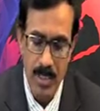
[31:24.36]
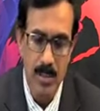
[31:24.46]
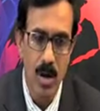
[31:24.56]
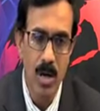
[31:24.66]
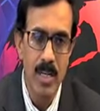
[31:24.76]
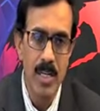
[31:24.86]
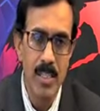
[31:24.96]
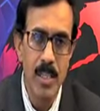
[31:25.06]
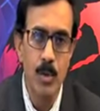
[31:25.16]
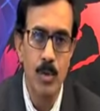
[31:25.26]
it is not
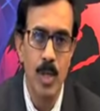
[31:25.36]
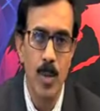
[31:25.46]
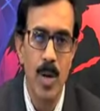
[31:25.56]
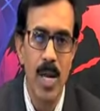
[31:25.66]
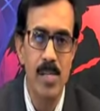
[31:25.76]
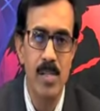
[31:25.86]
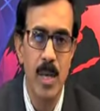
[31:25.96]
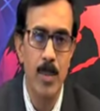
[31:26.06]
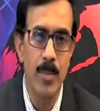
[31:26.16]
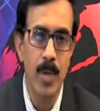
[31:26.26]
easy to stabilize
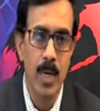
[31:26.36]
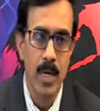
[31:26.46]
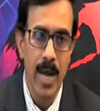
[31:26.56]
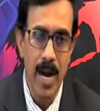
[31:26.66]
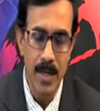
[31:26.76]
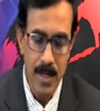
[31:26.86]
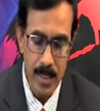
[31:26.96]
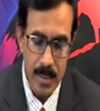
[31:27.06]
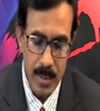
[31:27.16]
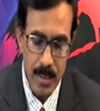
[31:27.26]
them.
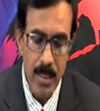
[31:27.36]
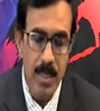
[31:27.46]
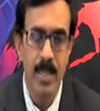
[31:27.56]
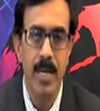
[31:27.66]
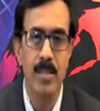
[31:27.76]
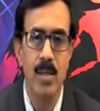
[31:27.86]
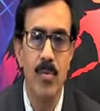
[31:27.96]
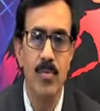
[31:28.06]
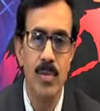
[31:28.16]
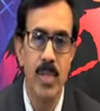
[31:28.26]
Catenation in case
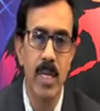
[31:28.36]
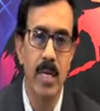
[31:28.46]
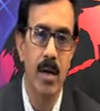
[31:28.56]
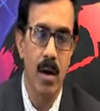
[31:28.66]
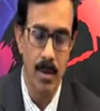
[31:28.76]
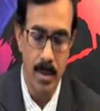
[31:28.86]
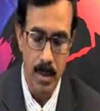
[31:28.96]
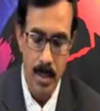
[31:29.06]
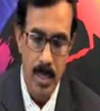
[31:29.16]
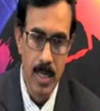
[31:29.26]
of silicon
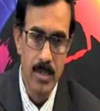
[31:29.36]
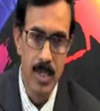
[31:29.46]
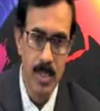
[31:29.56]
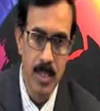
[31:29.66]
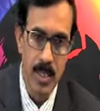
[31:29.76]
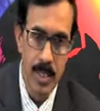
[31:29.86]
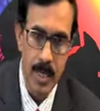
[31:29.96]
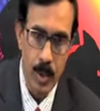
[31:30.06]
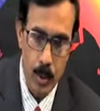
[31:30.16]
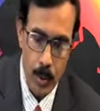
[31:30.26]
is
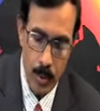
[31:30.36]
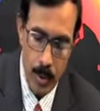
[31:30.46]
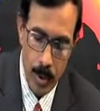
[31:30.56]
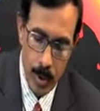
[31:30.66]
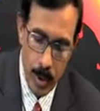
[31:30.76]
restricted to